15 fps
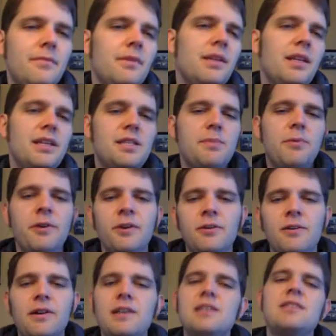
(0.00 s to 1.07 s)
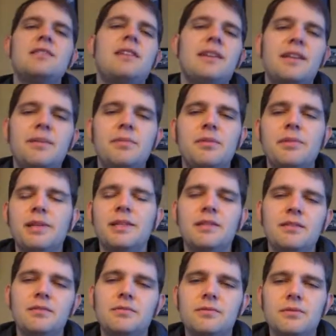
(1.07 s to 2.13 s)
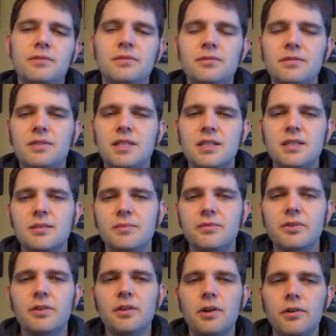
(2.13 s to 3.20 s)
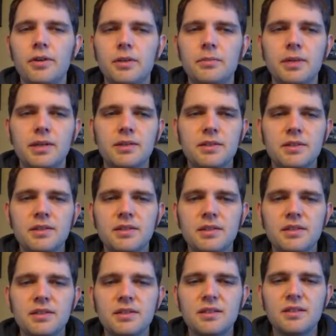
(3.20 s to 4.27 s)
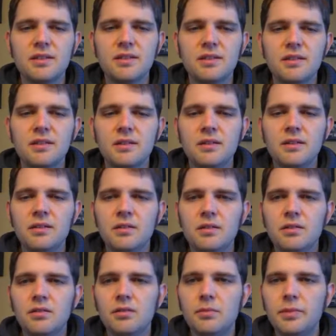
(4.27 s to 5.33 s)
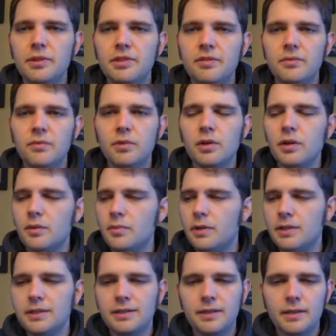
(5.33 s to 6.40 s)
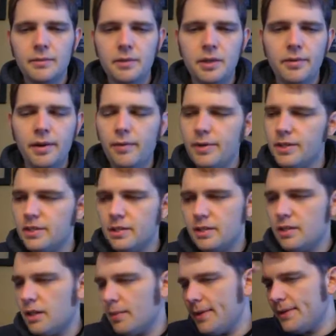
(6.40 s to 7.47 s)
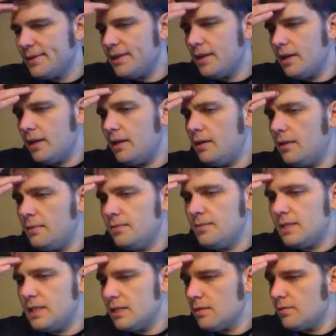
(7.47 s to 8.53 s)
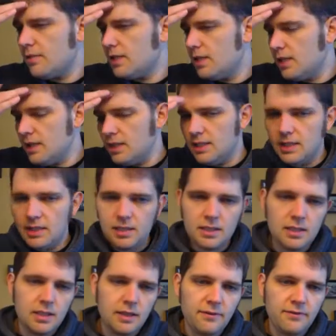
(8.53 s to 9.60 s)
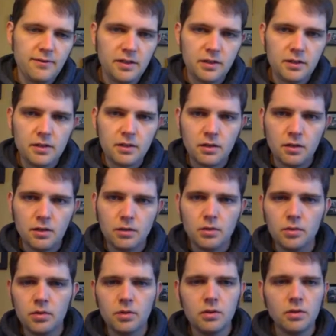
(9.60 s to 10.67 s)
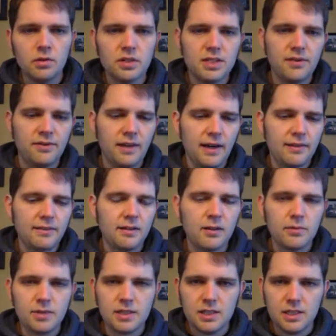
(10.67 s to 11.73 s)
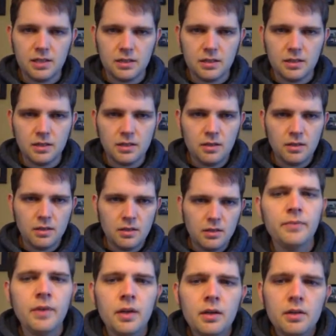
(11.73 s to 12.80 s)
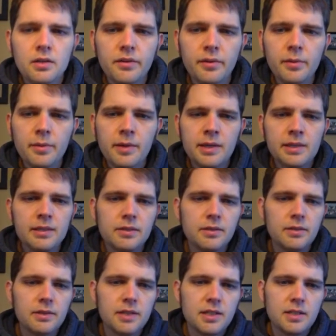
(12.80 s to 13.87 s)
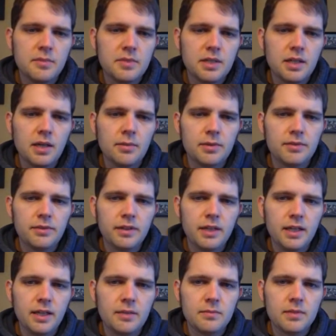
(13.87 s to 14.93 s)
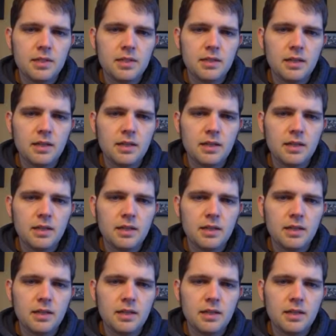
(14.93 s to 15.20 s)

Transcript: Gets the point across, like implementing a system for coding patients is a whole bunch of work. But anyway, I wanted to talk about some of the neat stuff in code, or stuff that I thought was neat. So I've implemented tutorial systems in a couple different games.